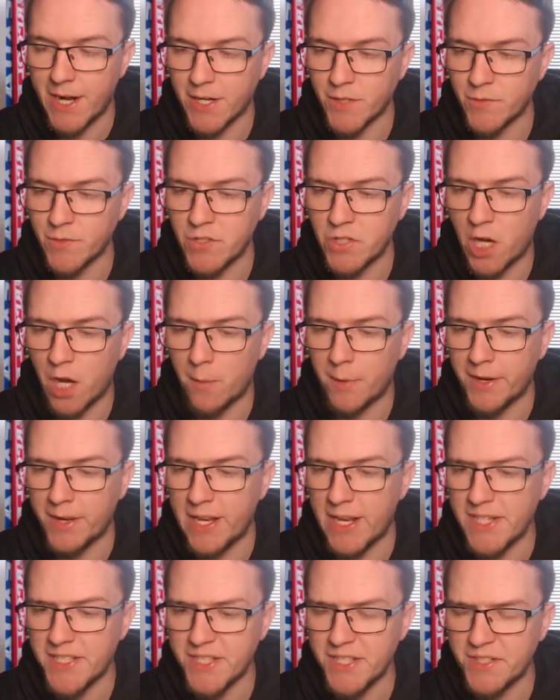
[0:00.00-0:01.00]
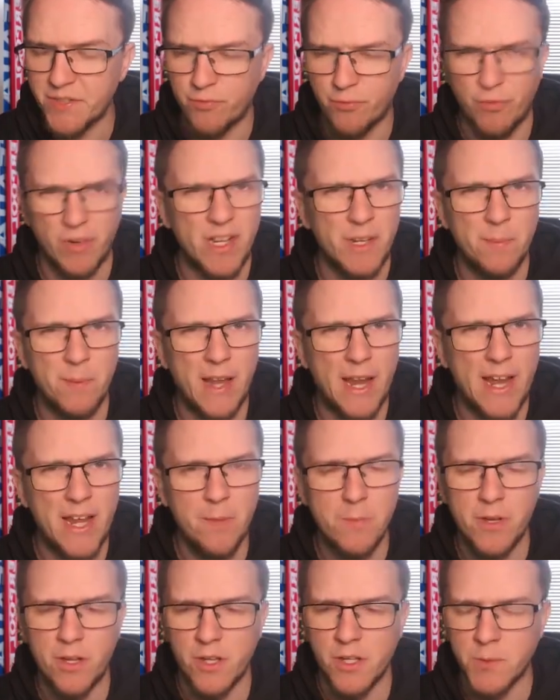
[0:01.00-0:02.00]
to extra time, unless there's a
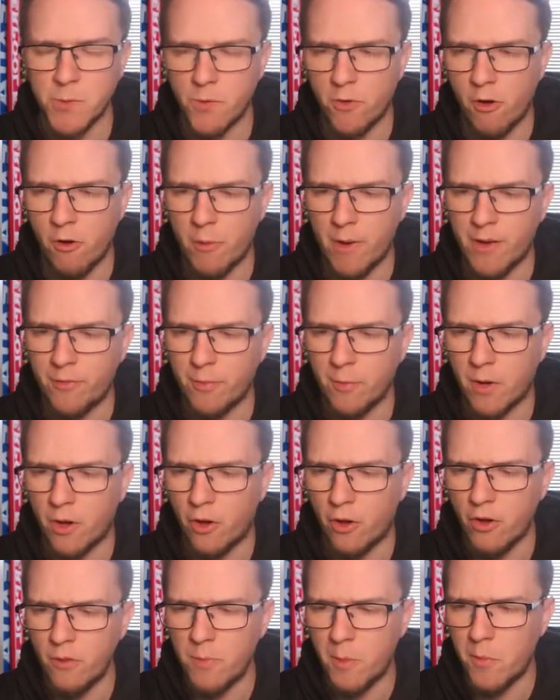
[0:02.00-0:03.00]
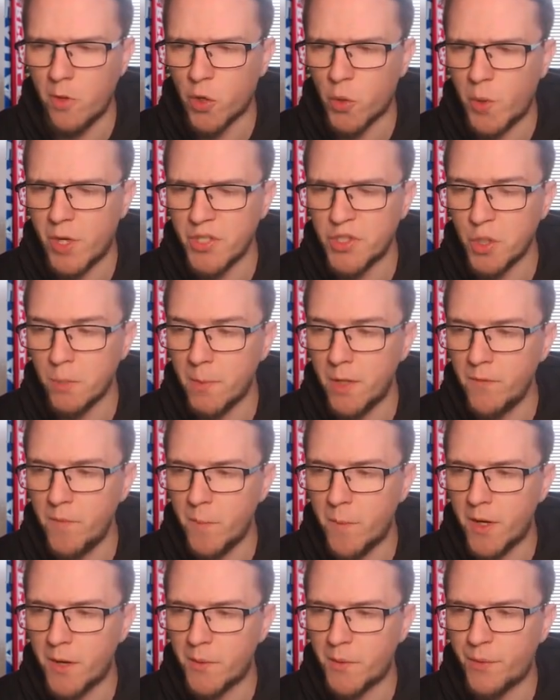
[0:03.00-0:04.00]
replay because we're away from home. I'm not quite sure.
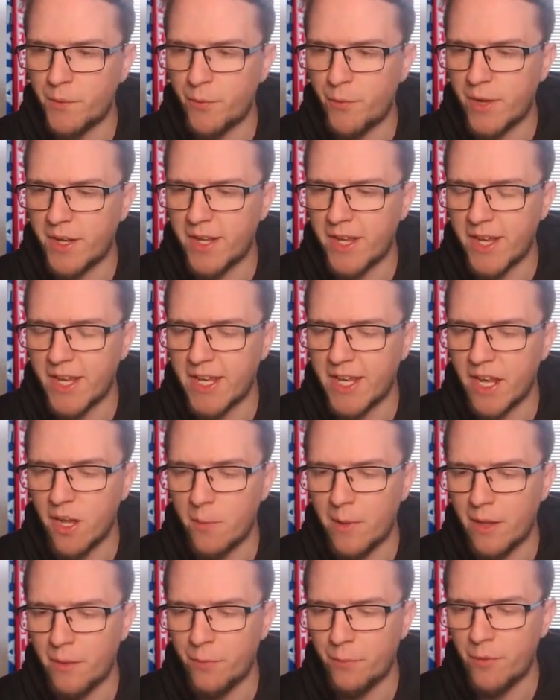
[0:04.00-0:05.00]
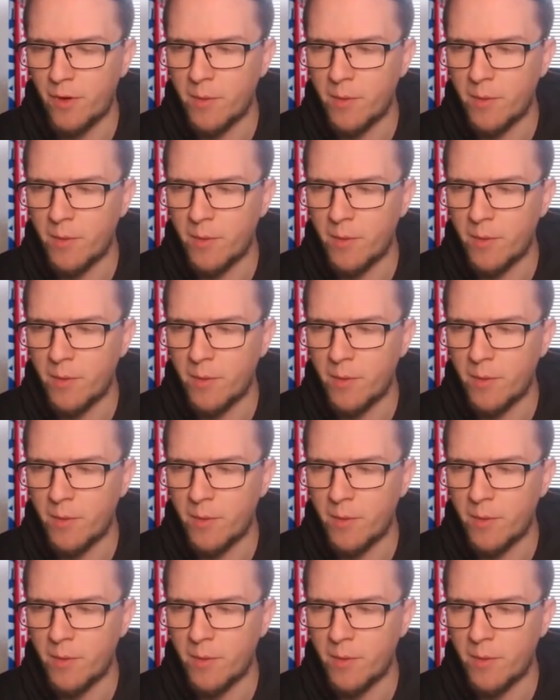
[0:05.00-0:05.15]
Melvin Berg with a free kick here, about